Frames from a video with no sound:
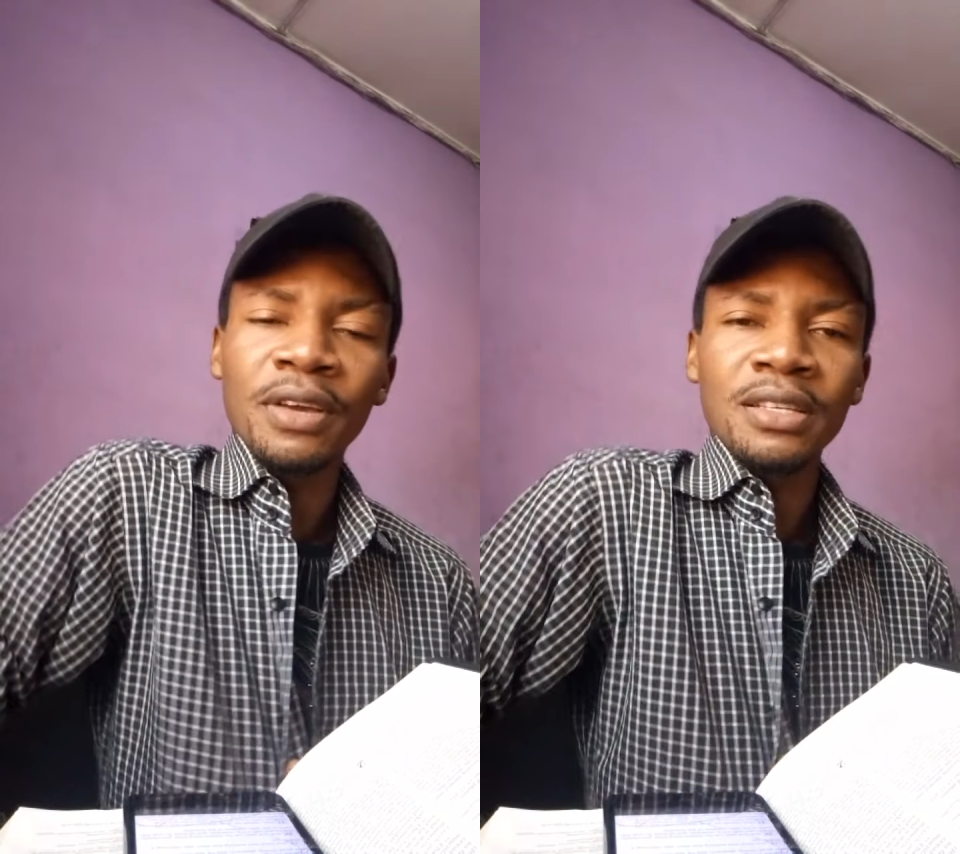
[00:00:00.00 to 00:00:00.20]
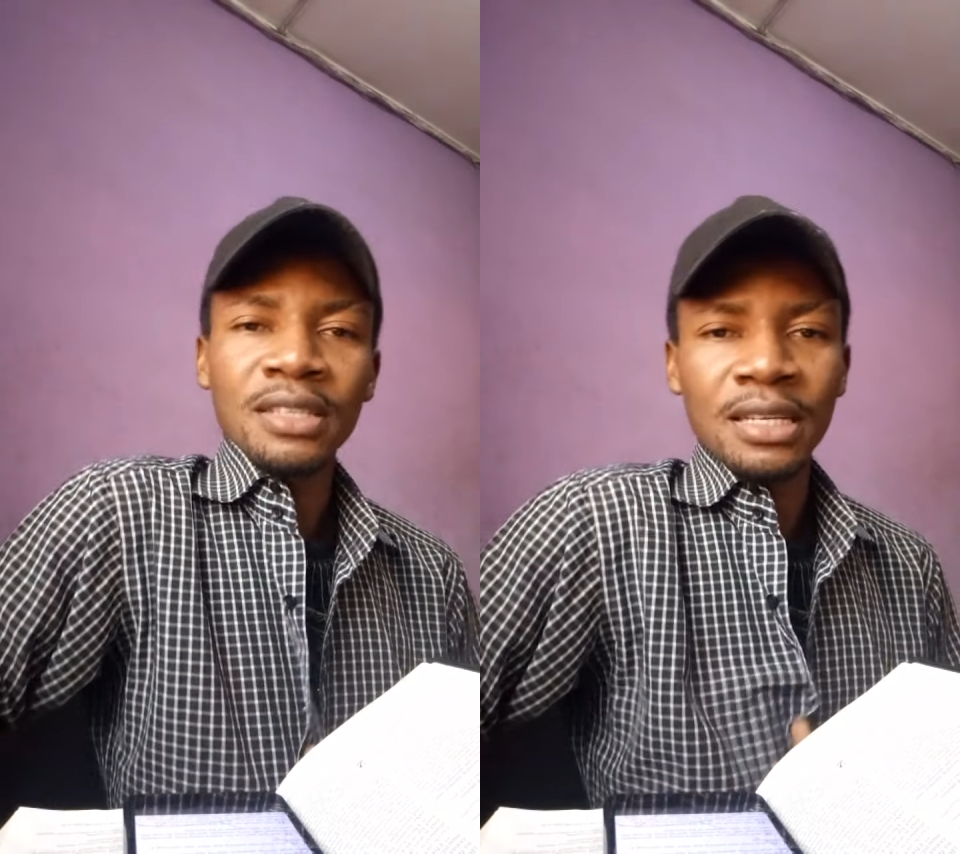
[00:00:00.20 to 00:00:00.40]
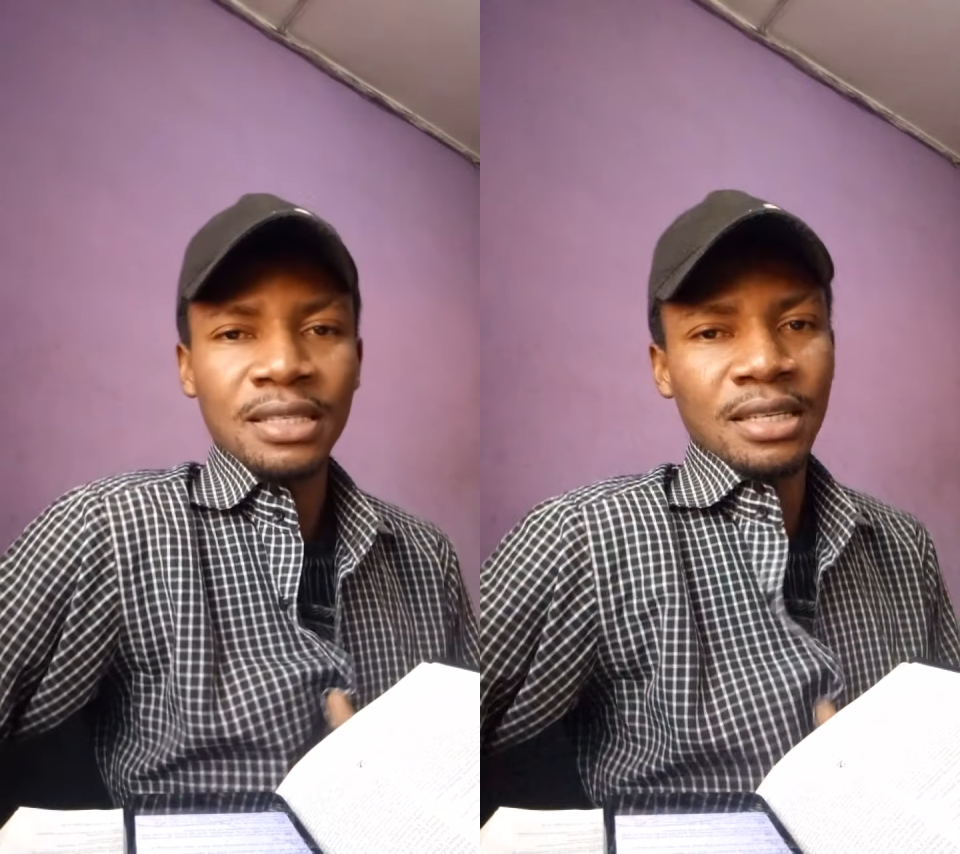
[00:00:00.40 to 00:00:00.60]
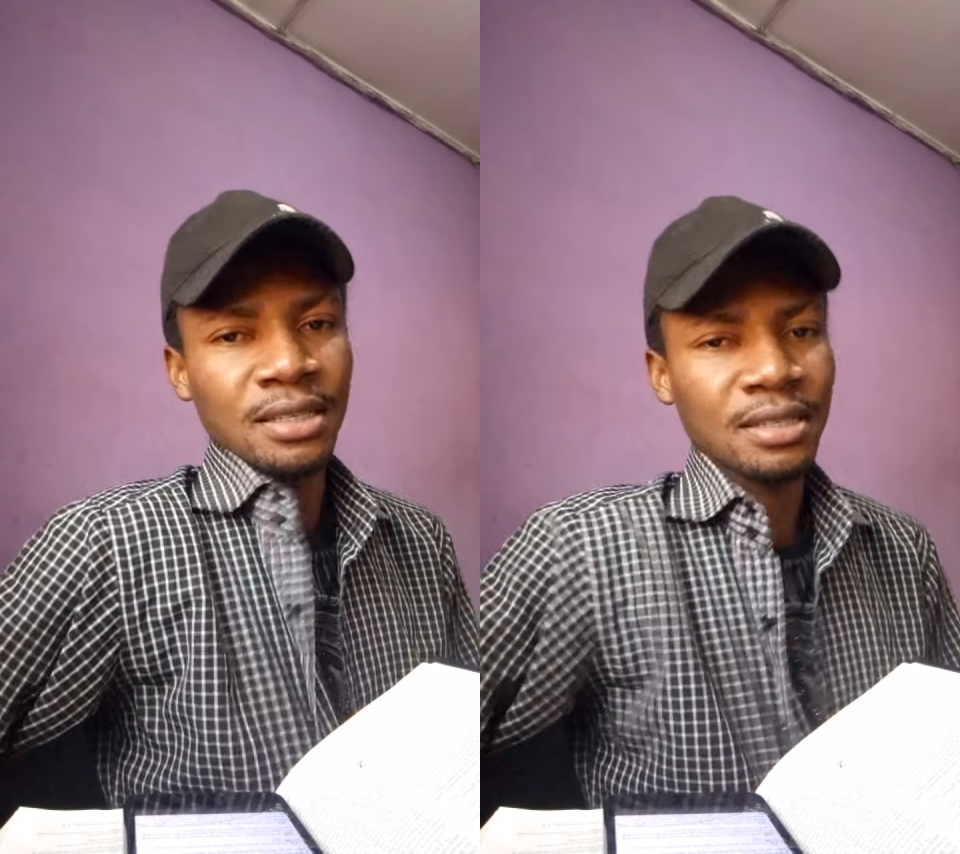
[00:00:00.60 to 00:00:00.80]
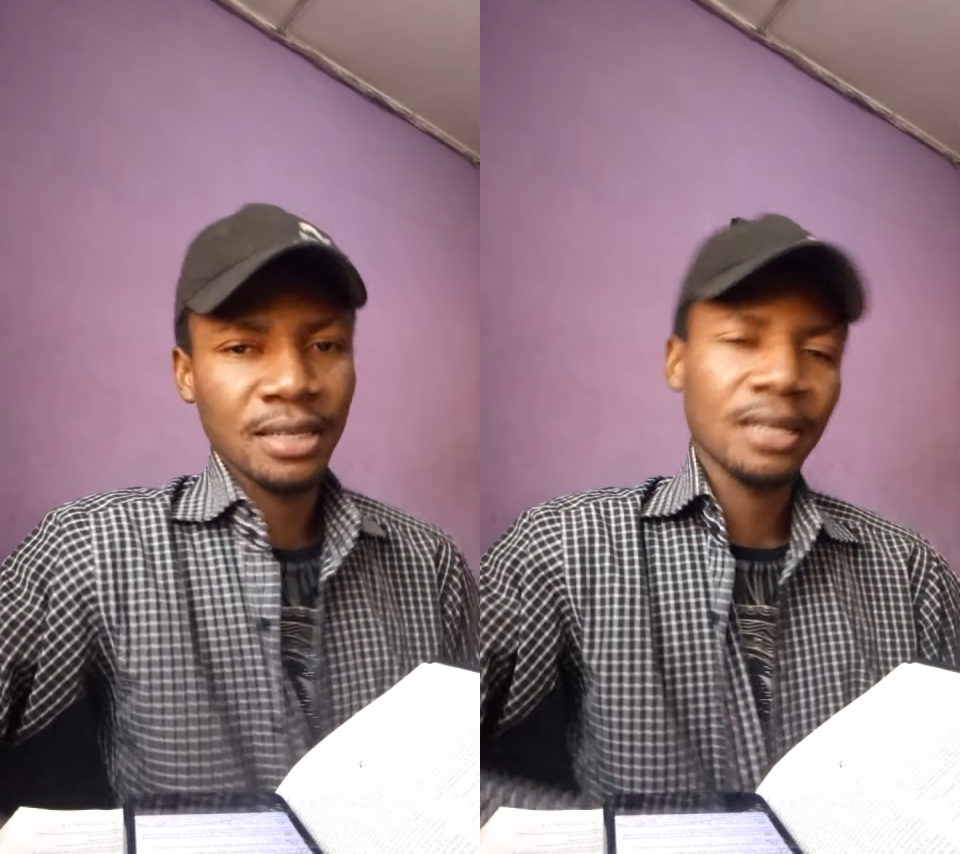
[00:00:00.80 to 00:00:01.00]
verse
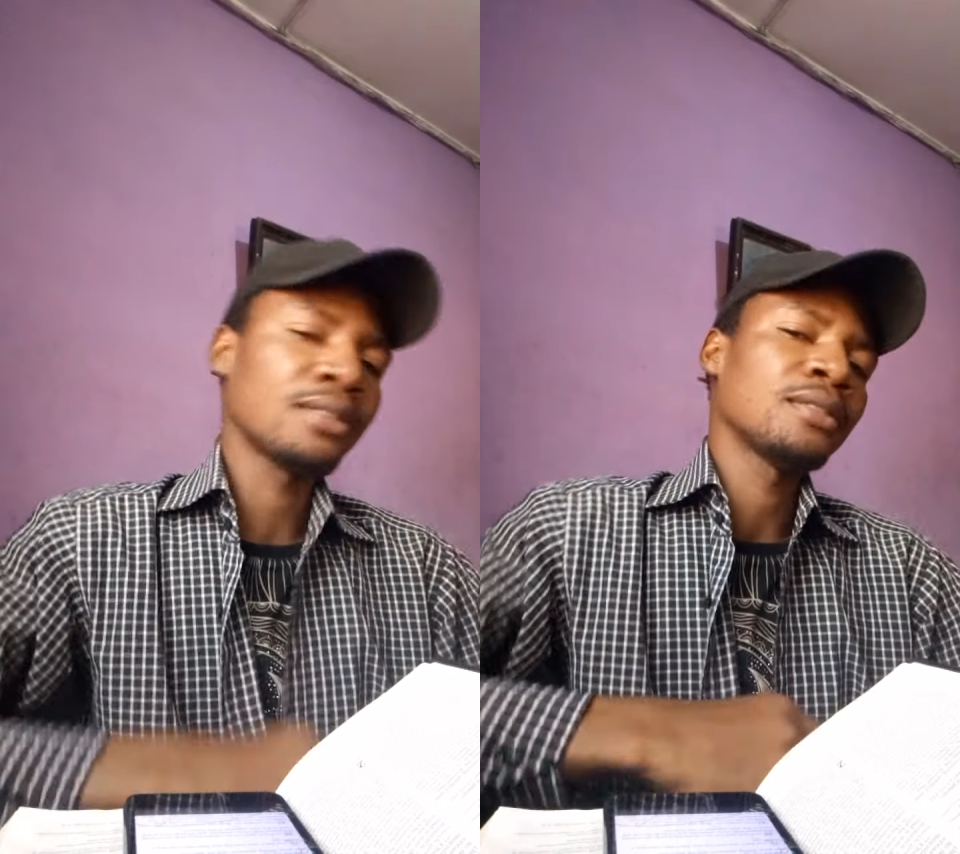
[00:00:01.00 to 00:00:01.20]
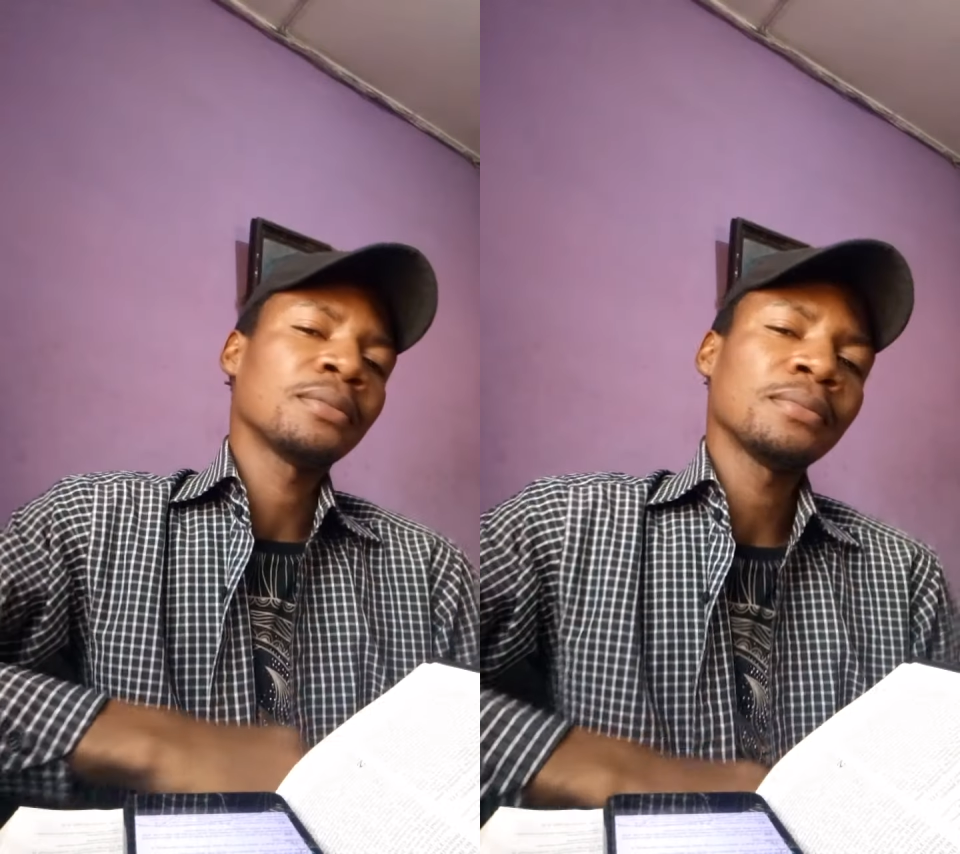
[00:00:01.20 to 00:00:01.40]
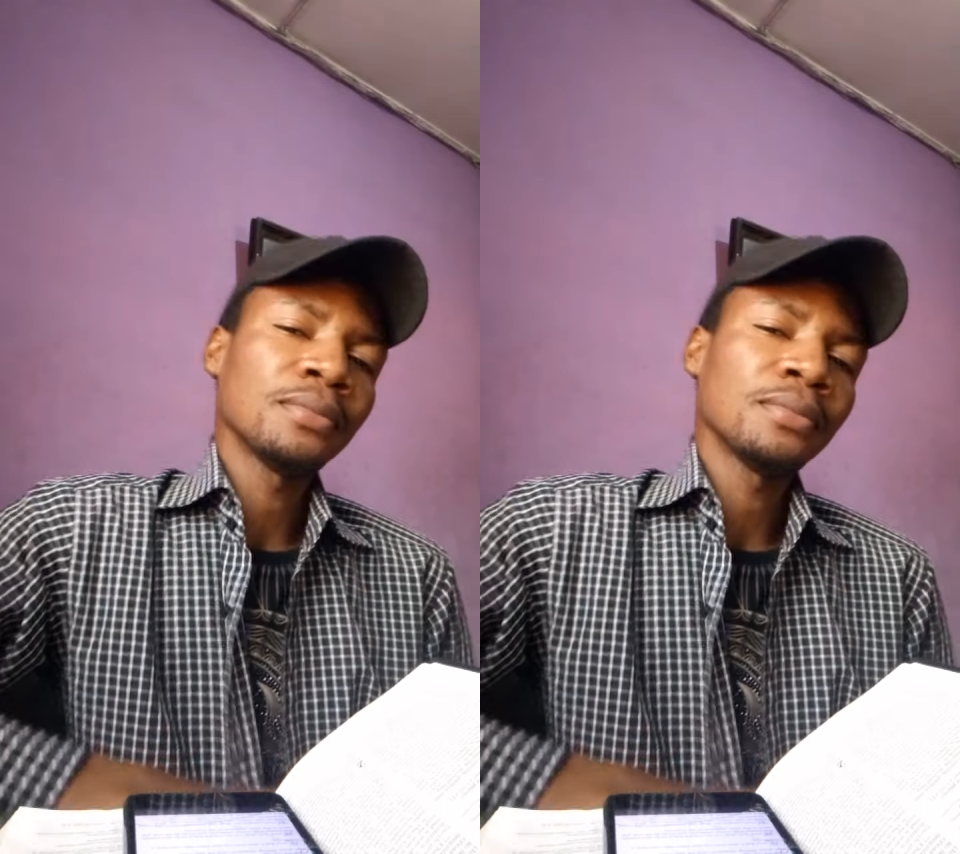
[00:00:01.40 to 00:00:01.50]
18 says,